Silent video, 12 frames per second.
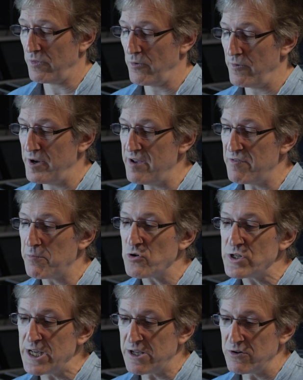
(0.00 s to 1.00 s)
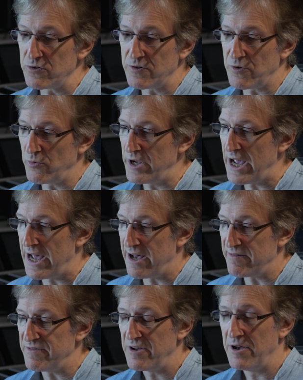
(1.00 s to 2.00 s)
the Neve in particular that we
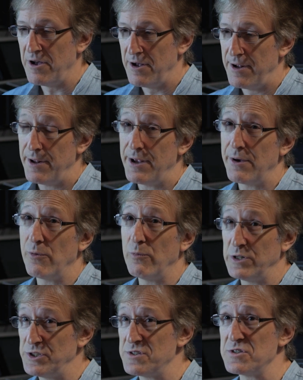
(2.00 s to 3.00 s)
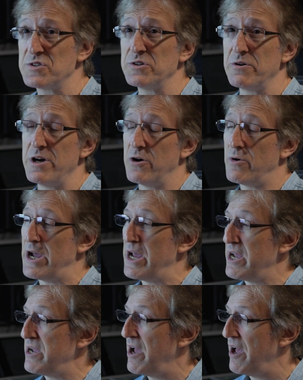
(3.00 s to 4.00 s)
have, which is in Studio
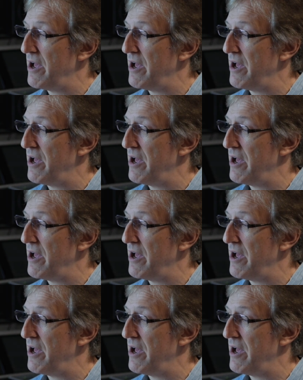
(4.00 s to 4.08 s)
A,